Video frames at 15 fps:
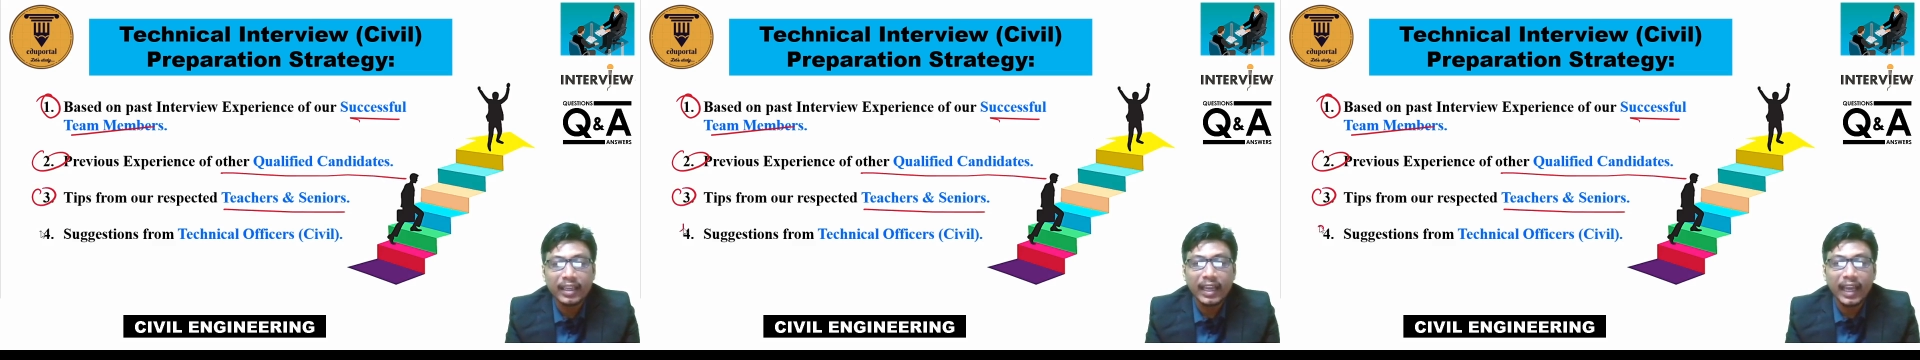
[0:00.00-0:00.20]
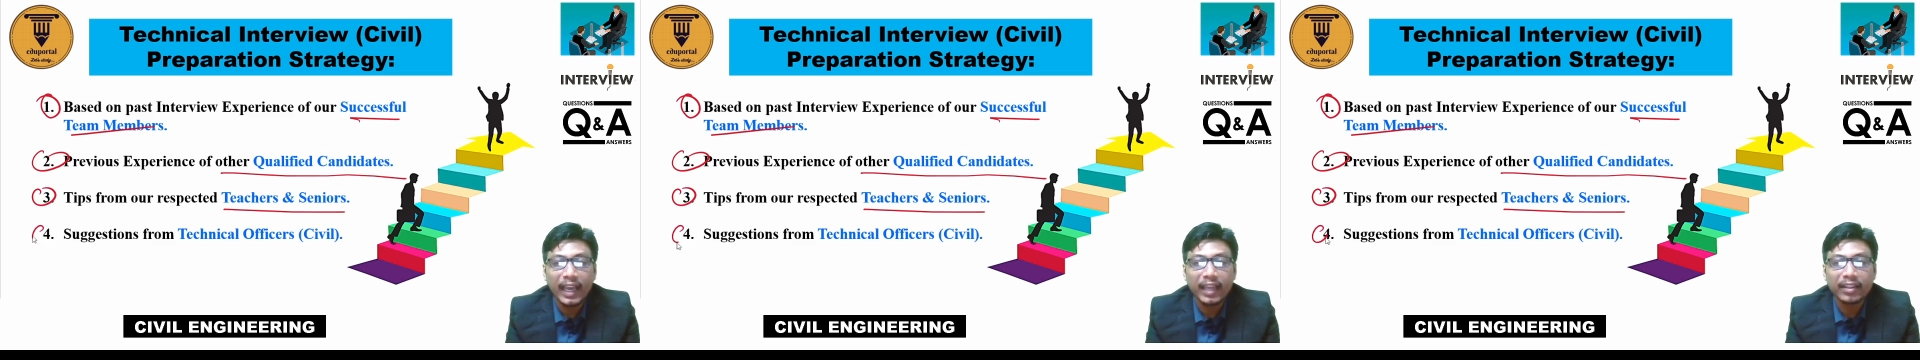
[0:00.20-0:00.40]

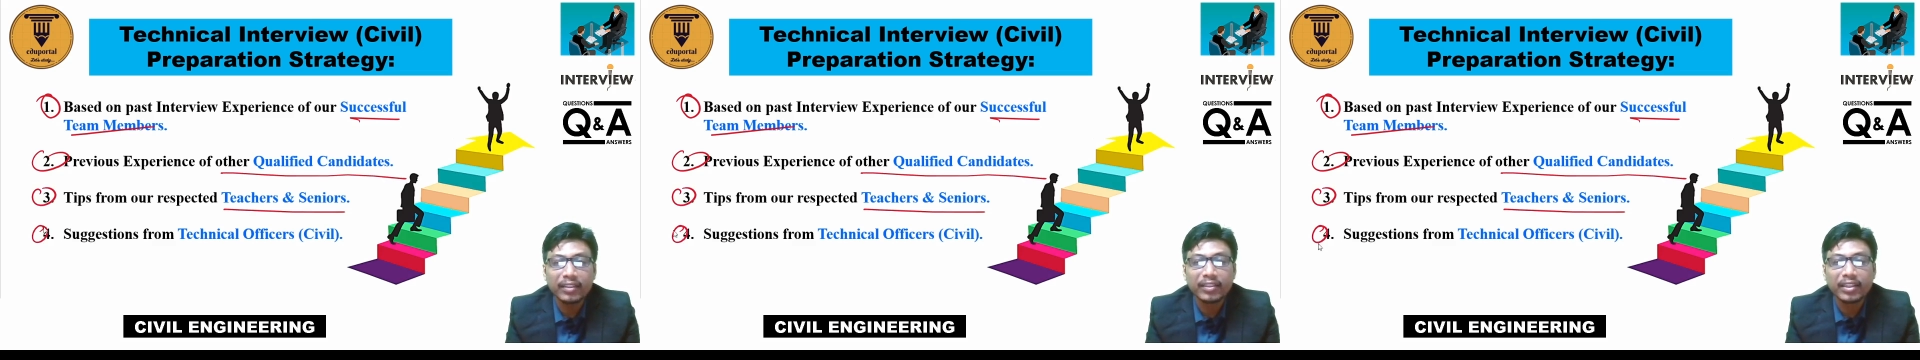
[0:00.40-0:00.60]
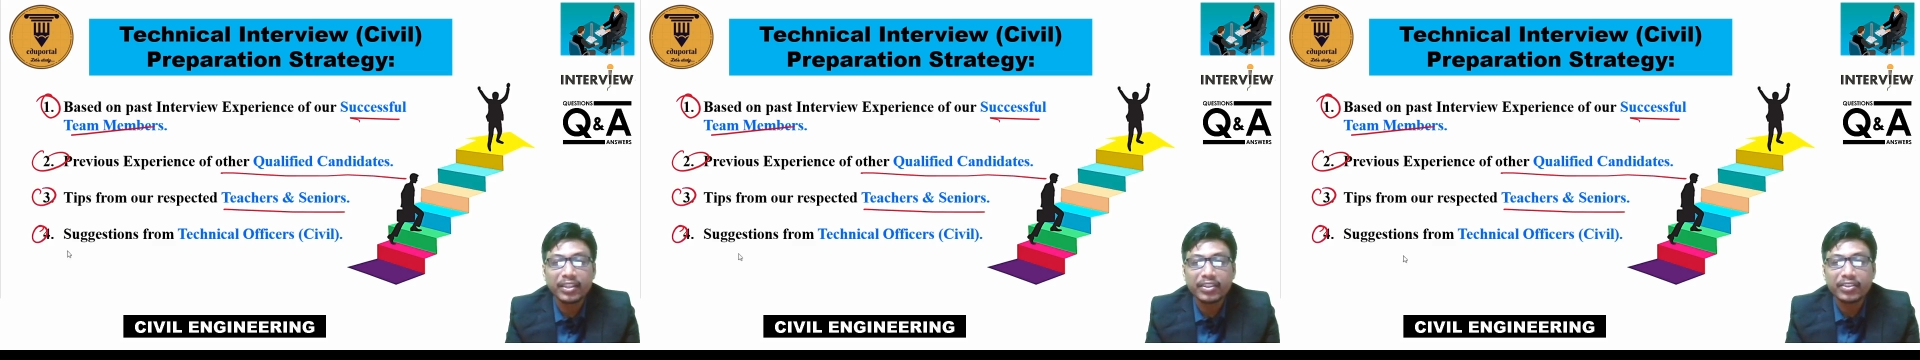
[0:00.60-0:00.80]
and
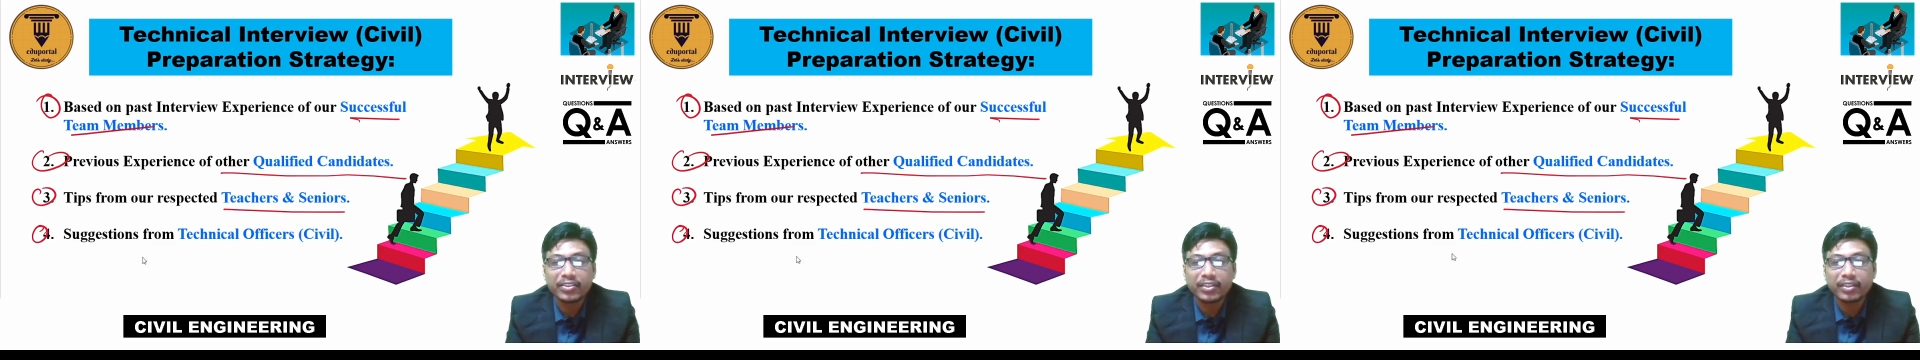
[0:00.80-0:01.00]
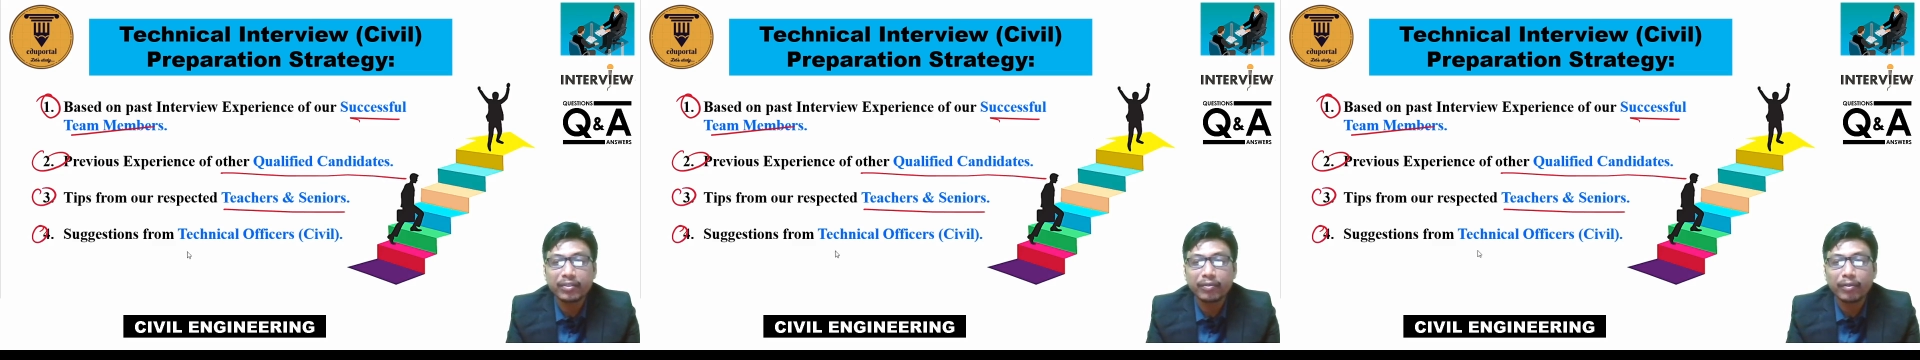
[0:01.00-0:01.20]

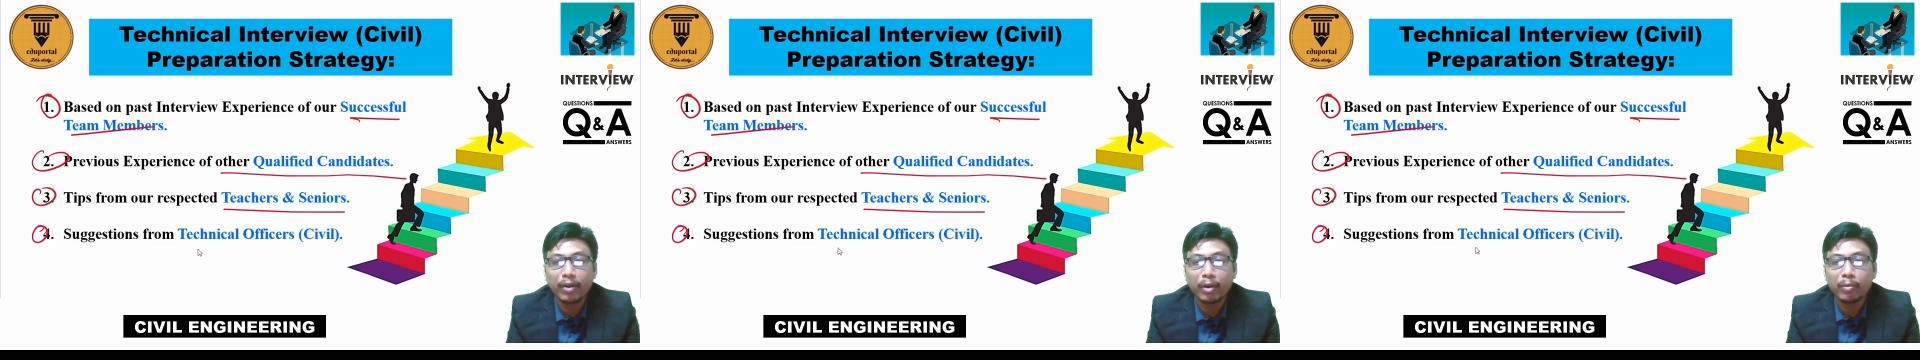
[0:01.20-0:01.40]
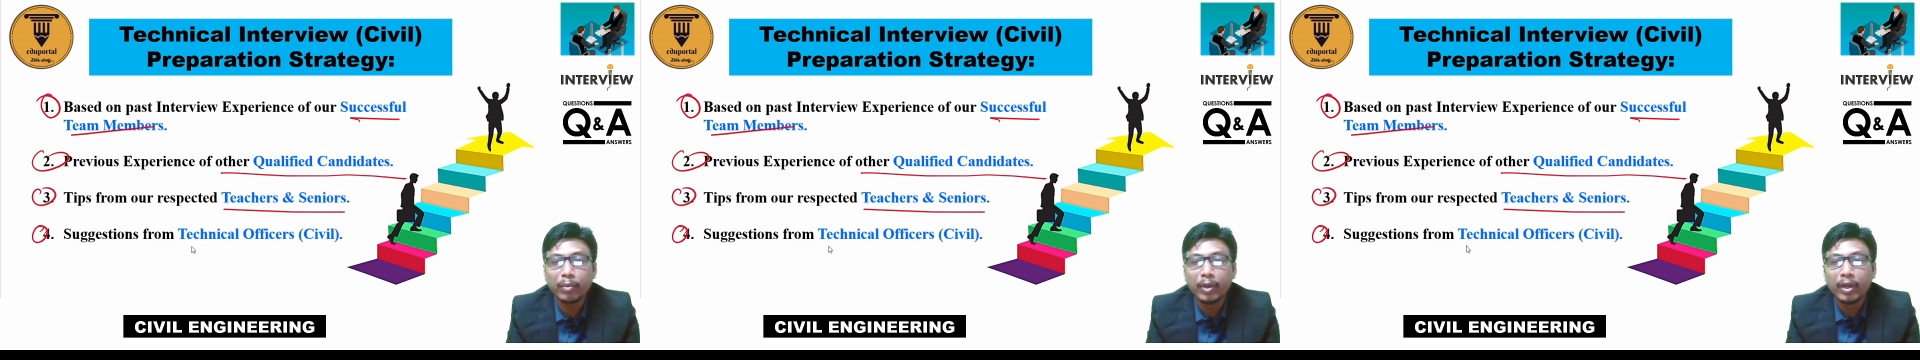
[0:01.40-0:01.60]
suggestions
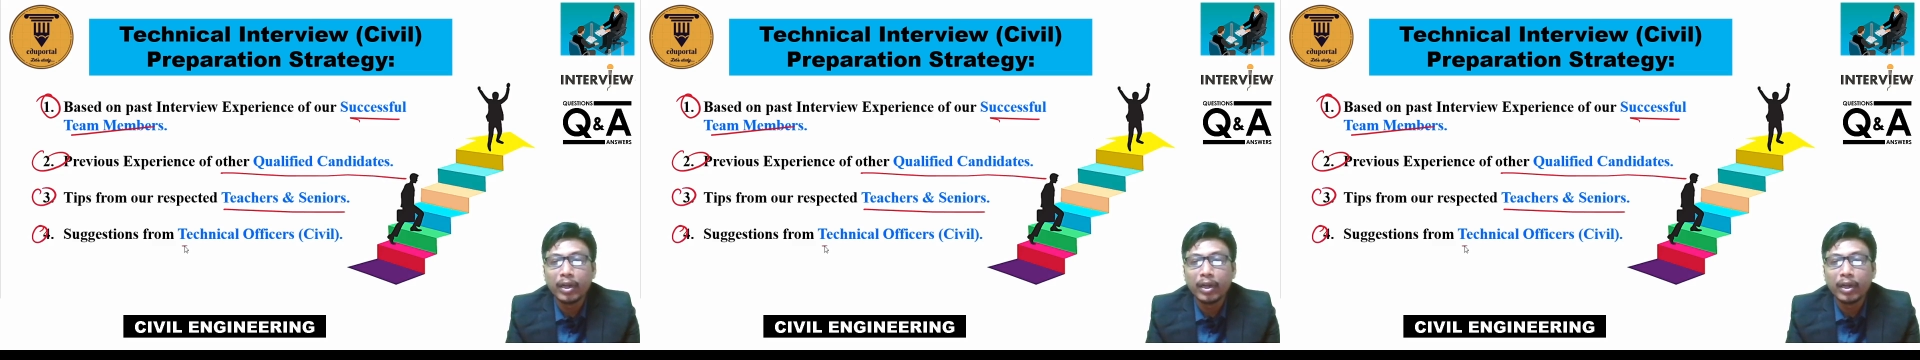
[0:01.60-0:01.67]
from